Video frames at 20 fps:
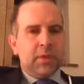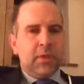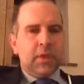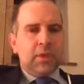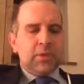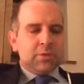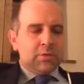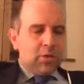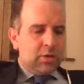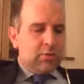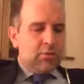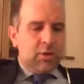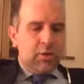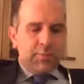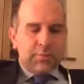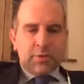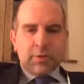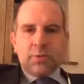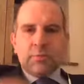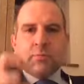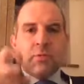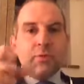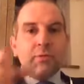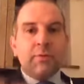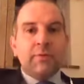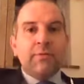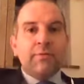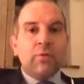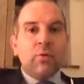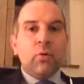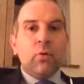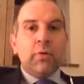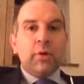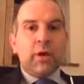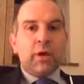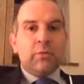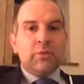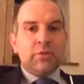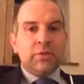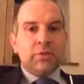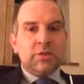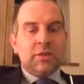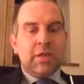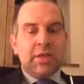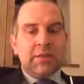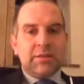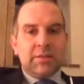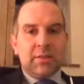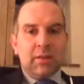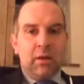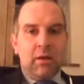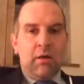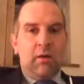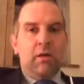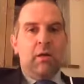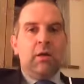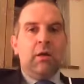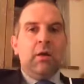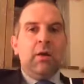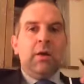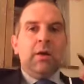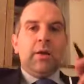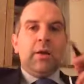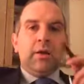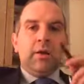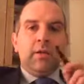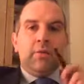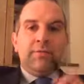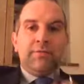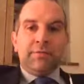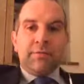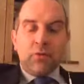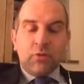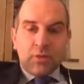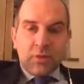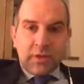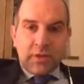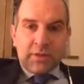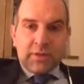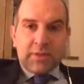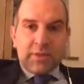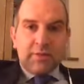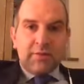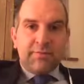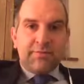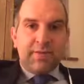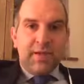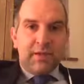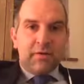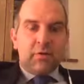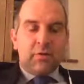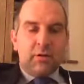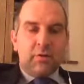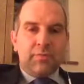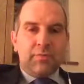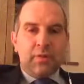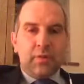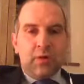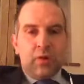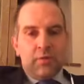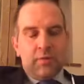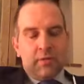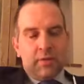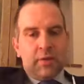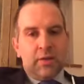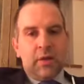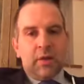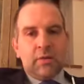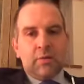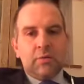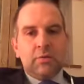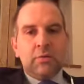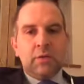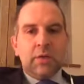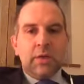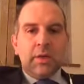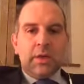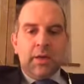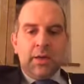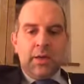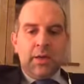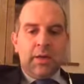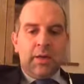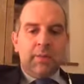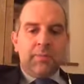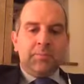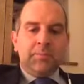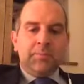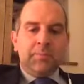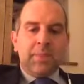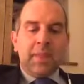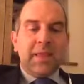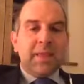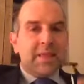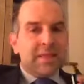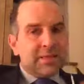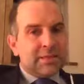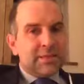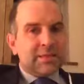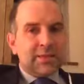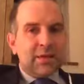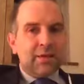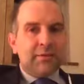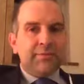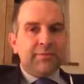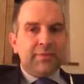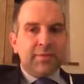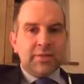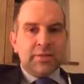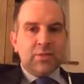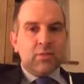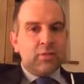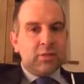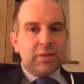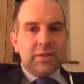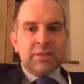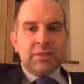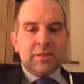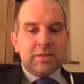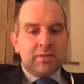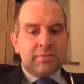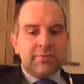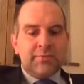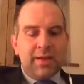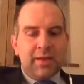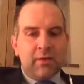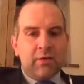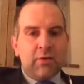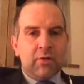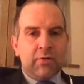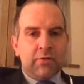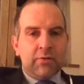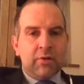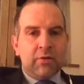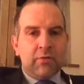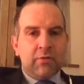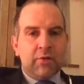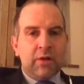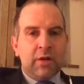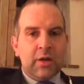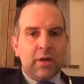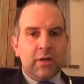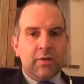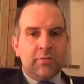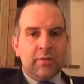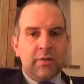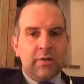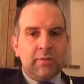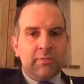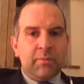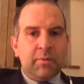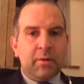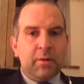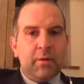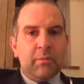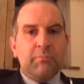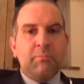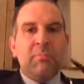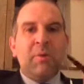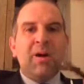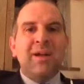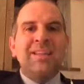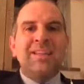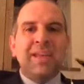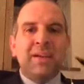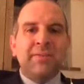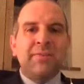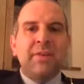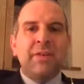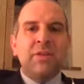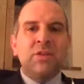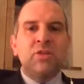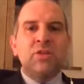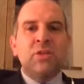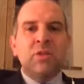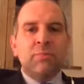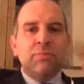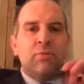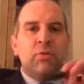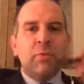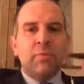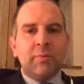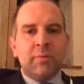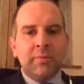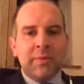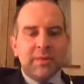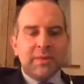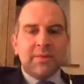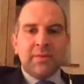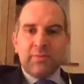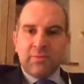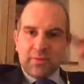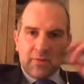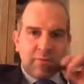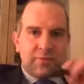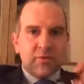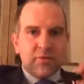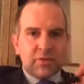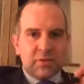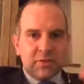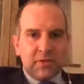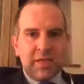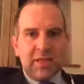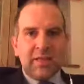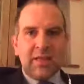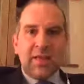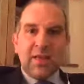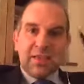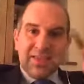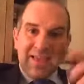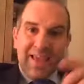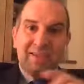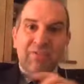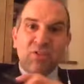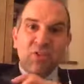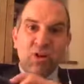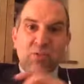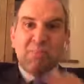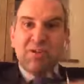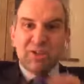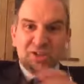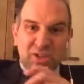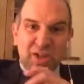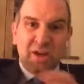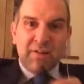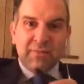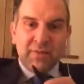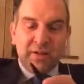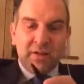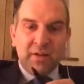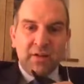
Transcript: so your options moving forward, I would suggest, are you could consider fat grafting over the knuckle. It is tough. It's not easy to fat graft over a knuckle of an implant. By definition, the problem is, as I've just said, you haven't got much cover,